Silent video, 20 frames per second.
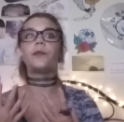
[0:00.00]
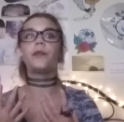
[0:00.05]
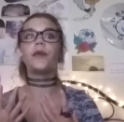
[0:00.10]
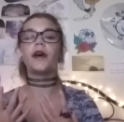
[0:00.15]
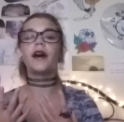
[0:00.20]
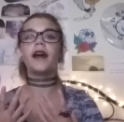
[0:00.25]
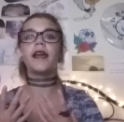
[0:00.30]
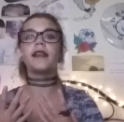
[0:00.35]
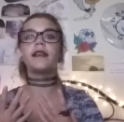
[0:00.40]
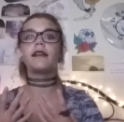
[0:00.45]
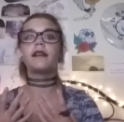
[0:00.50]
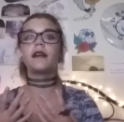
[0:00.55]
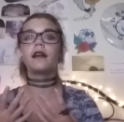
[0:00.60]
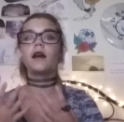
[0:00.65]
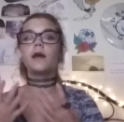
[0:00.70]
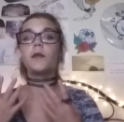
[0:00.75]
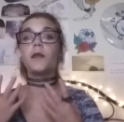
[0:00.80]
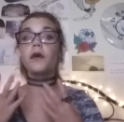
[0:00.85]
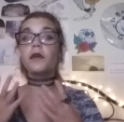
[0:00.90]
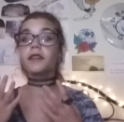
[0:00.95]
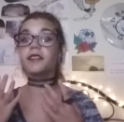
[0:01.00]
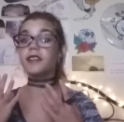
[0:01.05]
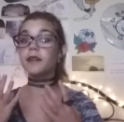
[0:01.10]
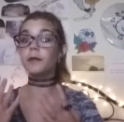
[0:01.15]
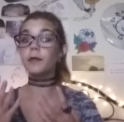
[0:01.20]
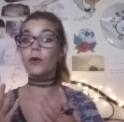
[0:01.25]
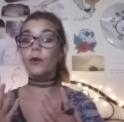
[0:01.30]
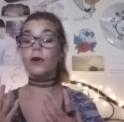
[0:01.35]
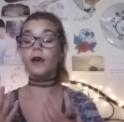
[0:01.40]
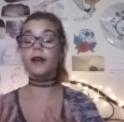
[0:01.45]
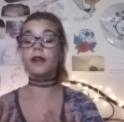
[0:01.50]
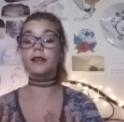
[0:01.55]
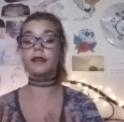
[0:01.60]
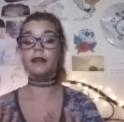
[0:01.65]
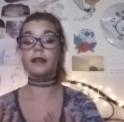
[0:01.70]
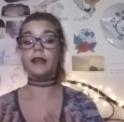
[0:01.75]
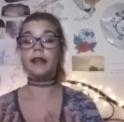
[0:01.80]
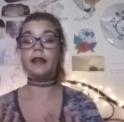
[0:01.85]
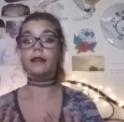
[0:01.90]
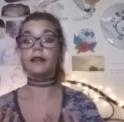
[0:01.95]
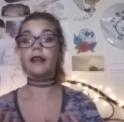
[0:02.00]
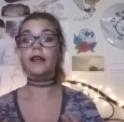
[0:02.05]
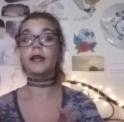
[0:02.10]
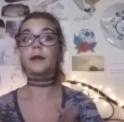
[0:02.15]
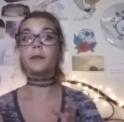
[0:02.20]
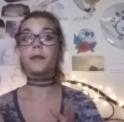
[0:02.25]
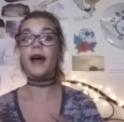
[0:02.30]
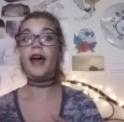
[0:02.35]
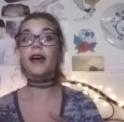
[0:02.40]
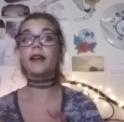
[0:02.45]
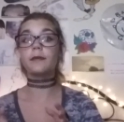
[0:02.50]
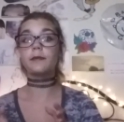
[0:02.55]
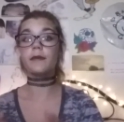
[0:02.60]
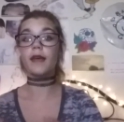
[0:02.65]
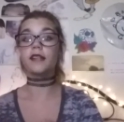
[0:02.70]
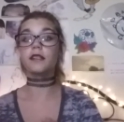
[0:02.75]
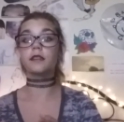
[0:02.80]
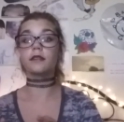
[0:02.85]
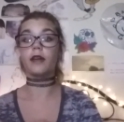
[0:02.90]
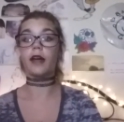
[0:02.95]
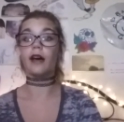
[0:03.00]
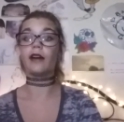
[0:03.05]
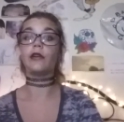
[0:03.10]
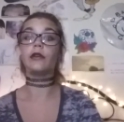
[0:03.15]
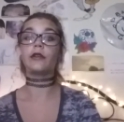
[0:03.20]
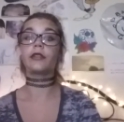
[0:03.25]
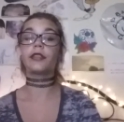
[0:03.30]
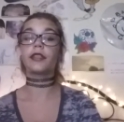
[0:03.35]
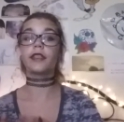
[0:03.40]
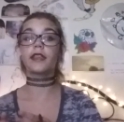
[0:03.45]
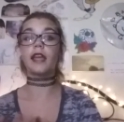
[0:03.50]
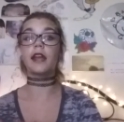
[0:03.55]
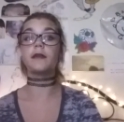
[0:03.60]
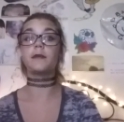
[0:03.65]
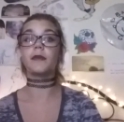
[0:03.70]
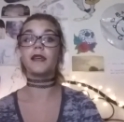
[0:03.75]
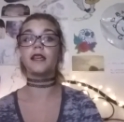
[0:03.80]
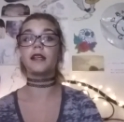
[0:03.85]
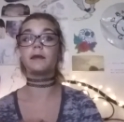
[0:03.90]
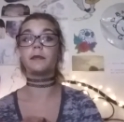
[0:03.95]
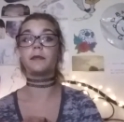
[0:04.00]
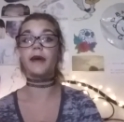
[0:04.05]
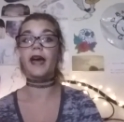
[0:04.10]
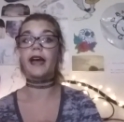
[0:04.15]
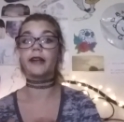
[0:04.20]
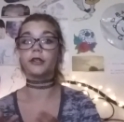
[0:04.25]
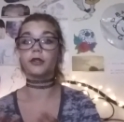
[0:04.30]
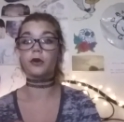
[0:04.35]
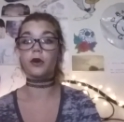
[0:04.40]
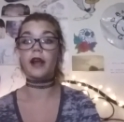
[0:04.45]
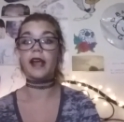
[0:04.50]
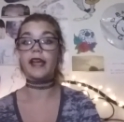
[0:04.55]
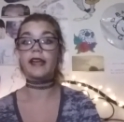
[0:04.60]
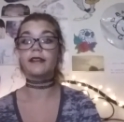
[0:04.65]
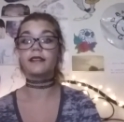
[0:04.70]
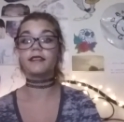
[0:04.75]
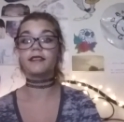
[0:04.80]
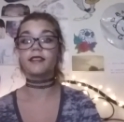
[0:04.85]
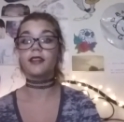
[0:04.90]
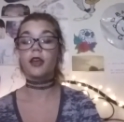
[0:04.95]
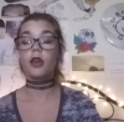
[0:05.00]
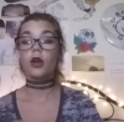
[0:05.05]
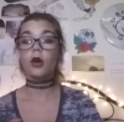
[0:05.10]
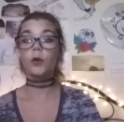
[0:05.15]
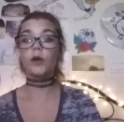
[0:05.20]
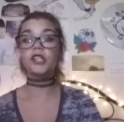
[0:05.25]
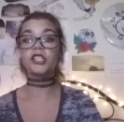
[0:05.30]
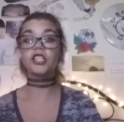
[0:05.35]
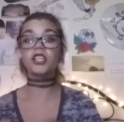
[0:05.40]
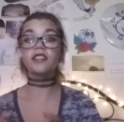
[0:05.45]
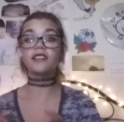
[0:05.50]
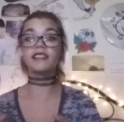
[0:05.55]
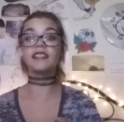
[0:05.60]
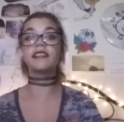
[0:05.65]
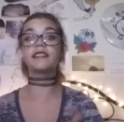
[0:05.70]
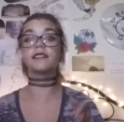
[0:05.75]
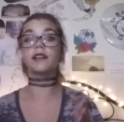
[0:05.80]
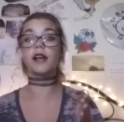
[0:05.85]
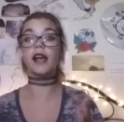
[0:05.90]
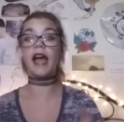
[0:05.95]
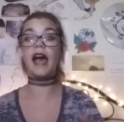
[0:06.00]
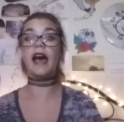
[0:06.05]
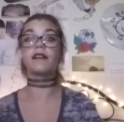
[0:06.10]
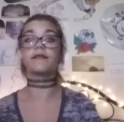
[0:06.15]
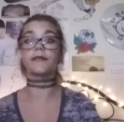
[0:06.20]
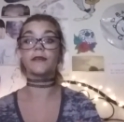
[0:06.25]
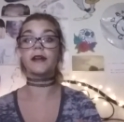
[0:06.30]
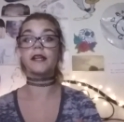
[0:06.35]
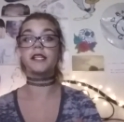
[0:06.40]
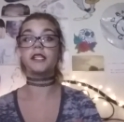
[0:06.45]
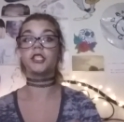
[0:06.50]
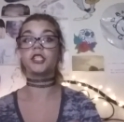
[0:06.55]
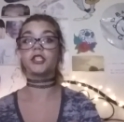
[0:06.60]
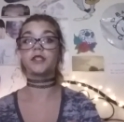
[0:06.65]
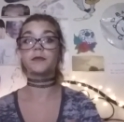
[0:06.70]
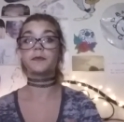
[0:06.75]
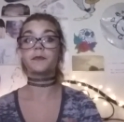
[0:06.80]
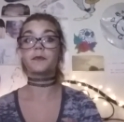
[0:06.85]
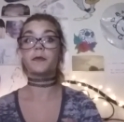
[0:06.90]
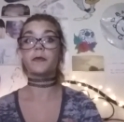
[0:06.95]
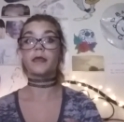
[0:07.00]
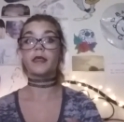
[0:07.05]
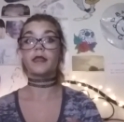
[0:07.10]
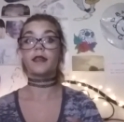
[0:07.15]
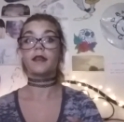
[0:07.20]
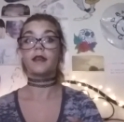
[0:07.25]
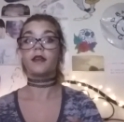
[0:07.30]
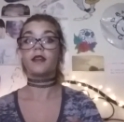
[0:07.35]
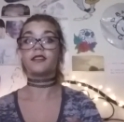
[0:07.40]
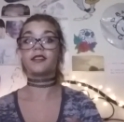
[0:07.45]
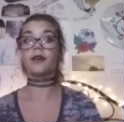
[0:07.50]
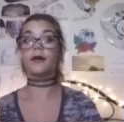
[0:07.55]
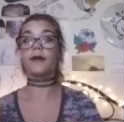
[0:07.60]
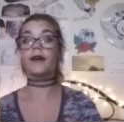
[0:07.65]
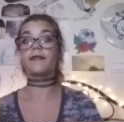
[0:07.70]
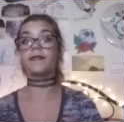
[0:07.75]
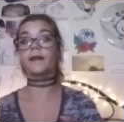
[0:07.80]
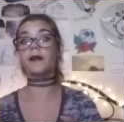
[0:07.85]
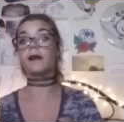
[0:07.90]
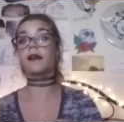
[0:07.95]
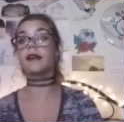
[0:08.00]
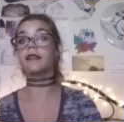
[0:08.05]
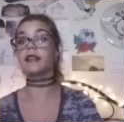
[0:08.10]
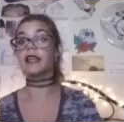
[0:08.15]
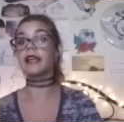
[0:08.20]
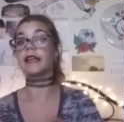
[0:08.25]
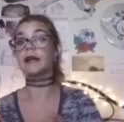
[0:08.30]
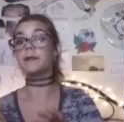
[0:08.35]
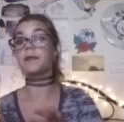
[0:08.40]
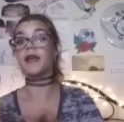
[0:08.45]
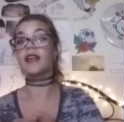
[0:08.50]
but most importantly, like bad mental health can mean bad grades, which C's are average. So if you're in like a